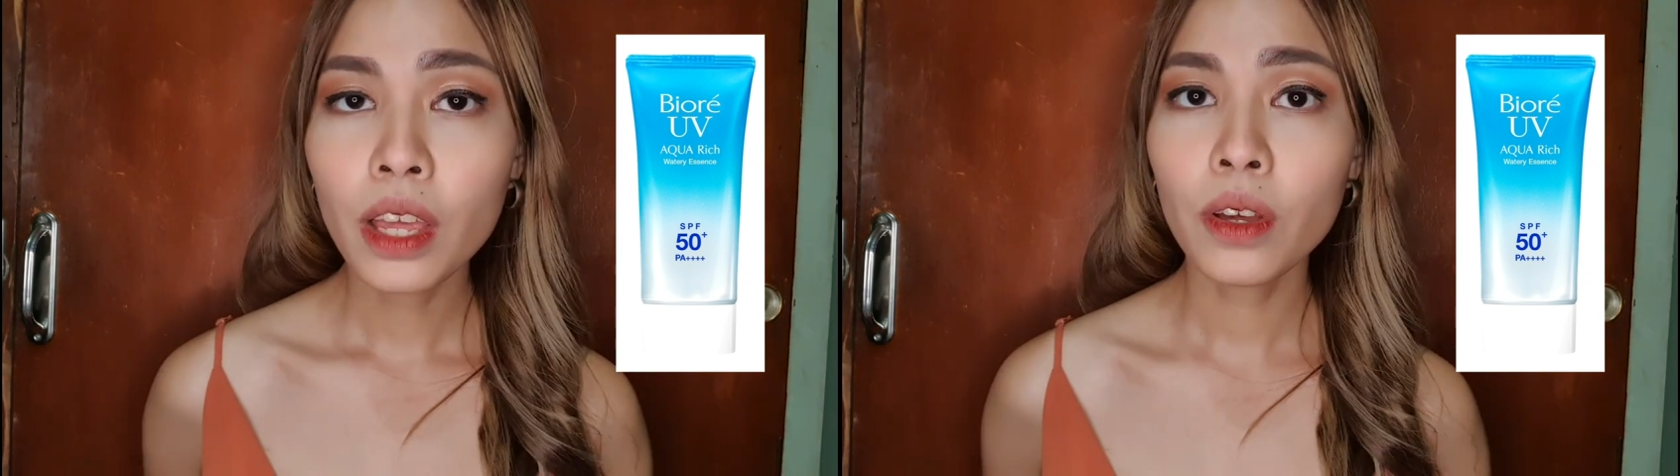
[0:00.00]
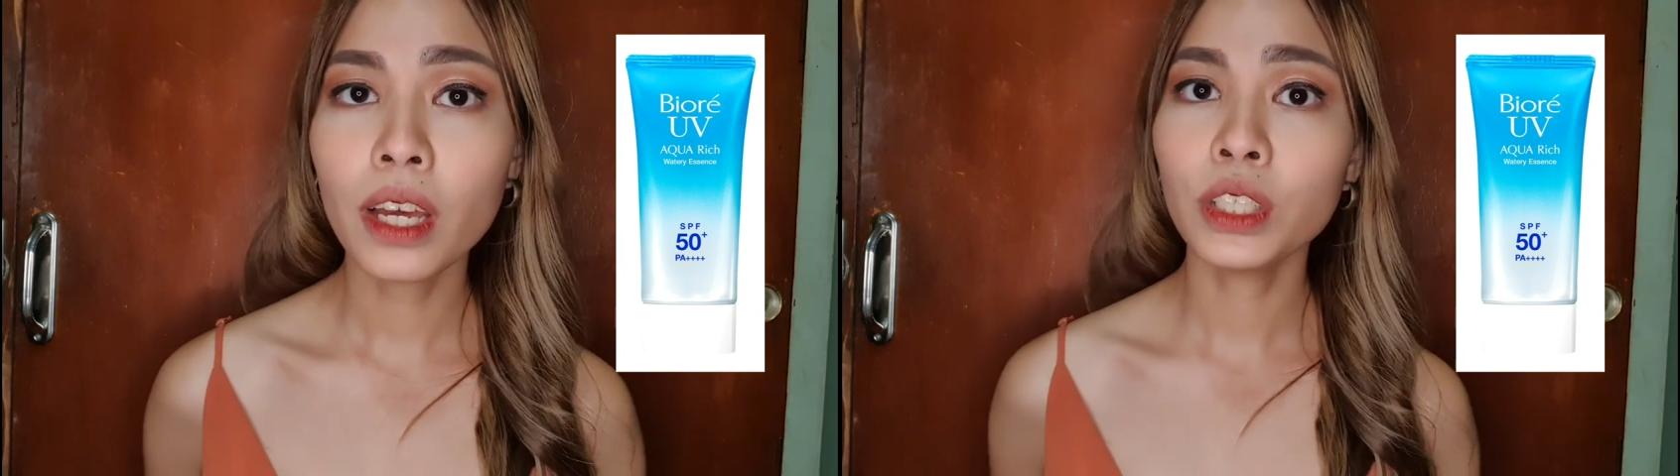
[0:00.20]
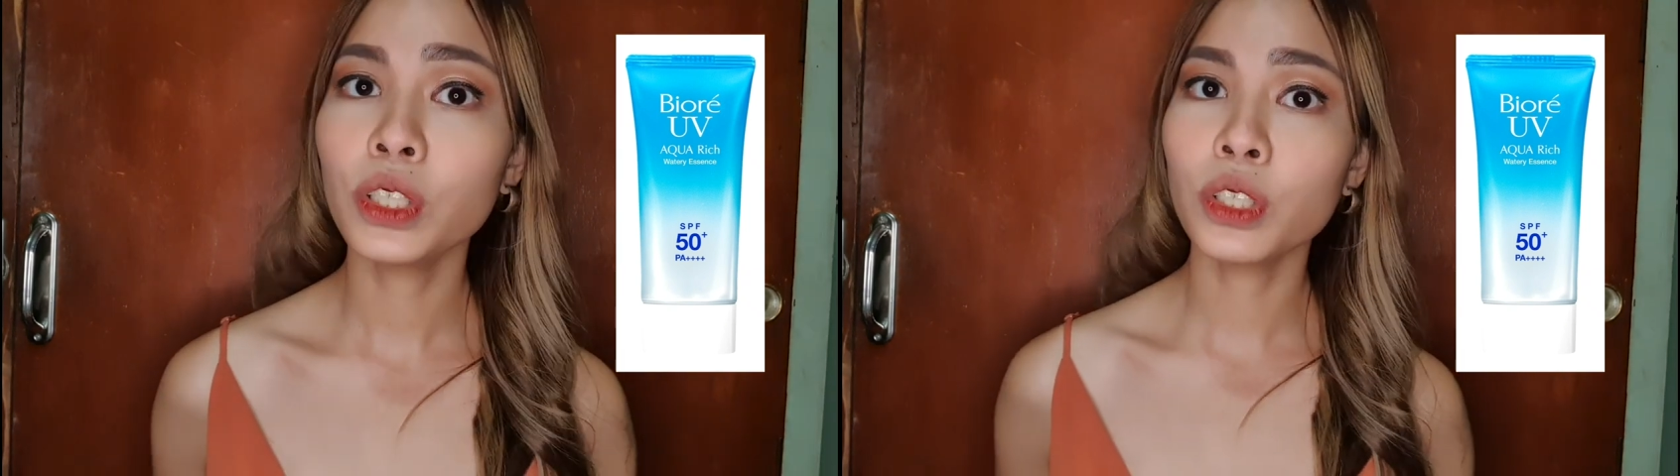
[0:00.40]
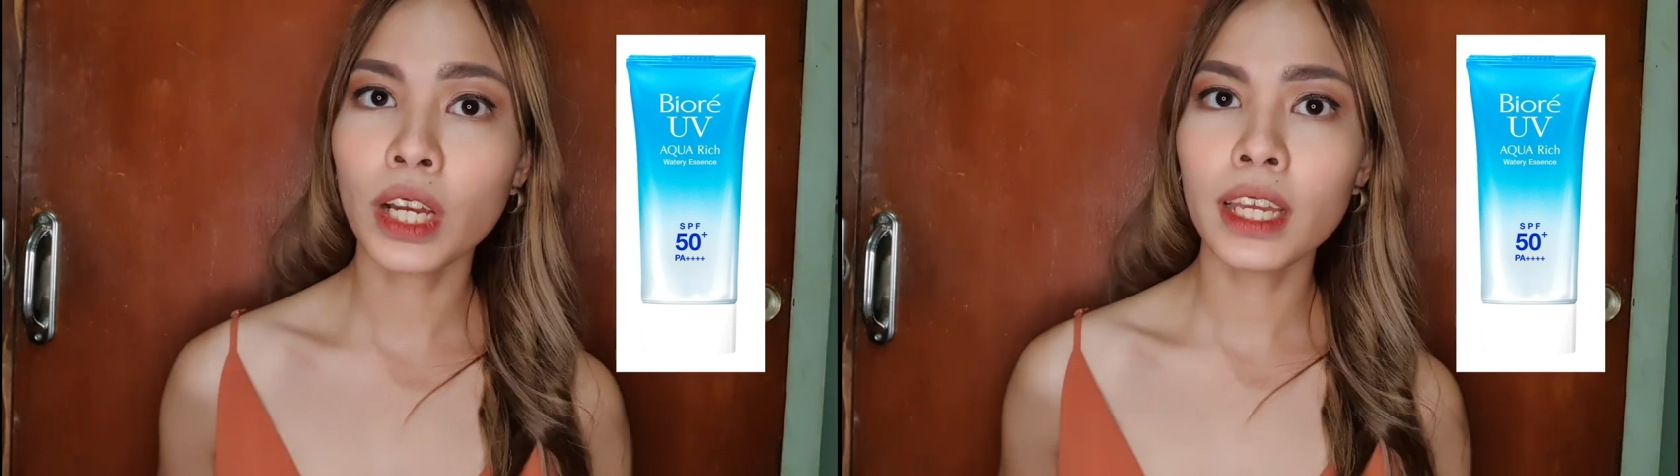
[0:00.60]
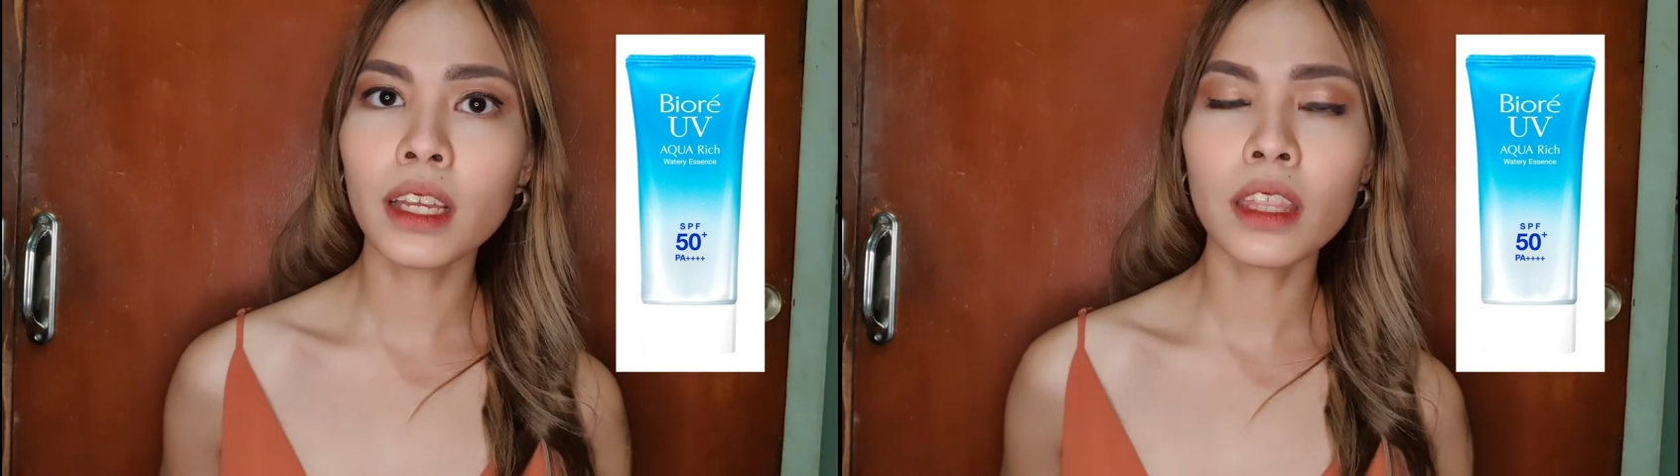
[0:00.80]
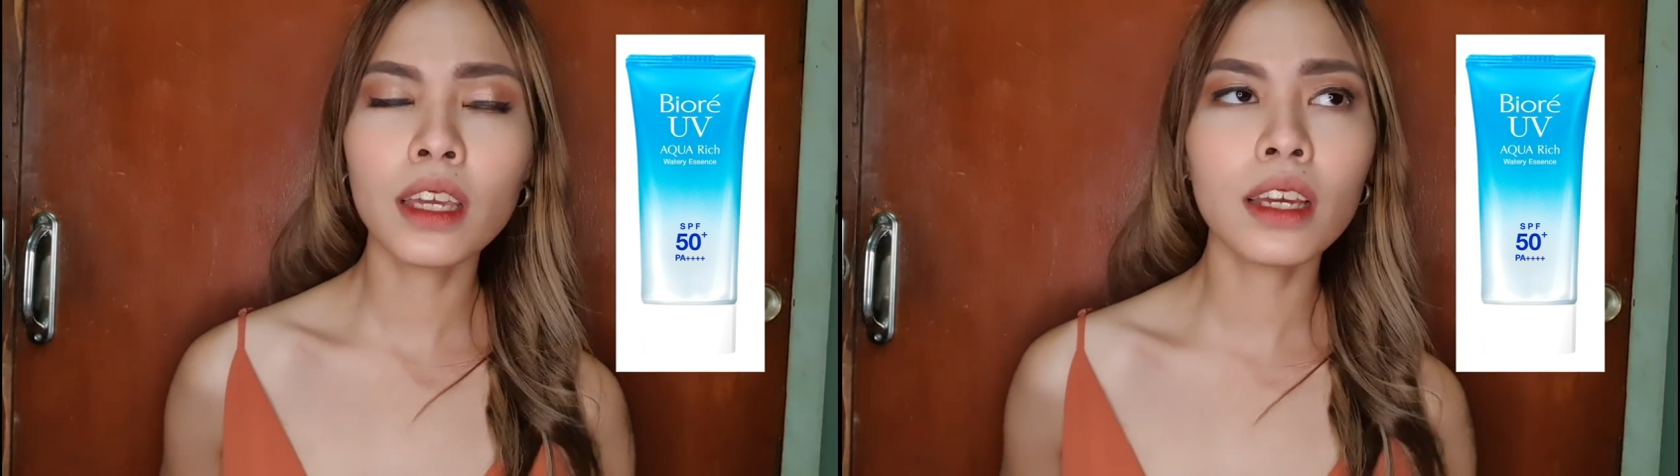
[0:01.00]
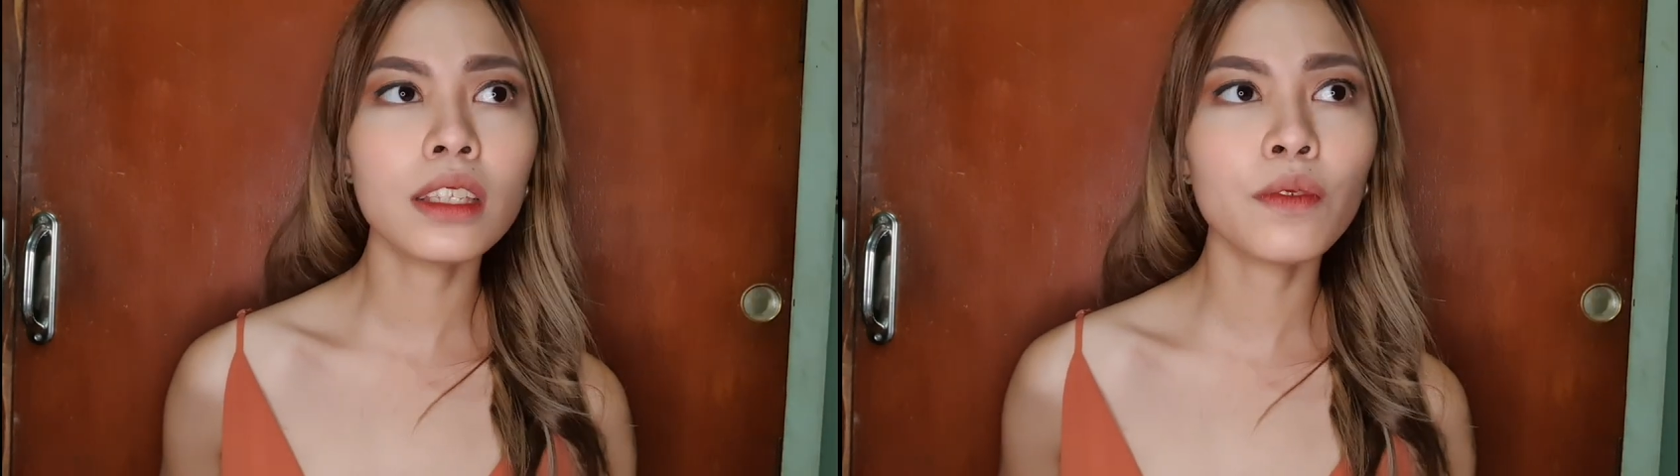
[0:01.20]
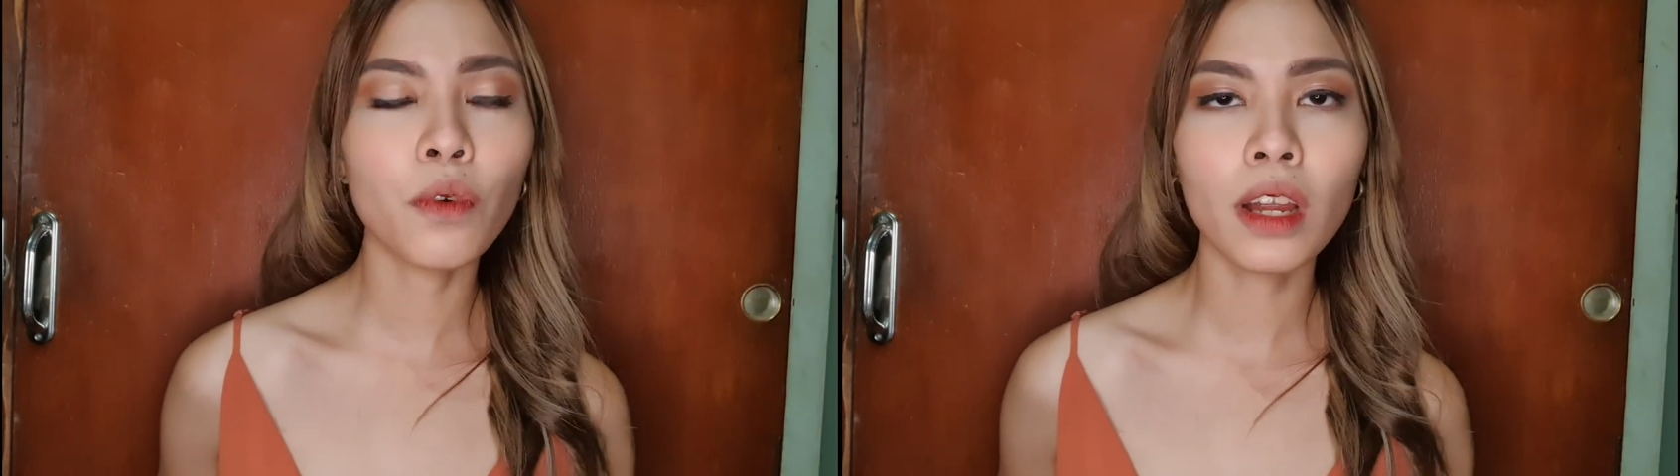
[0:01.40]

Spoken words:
You guys should try it. I think it's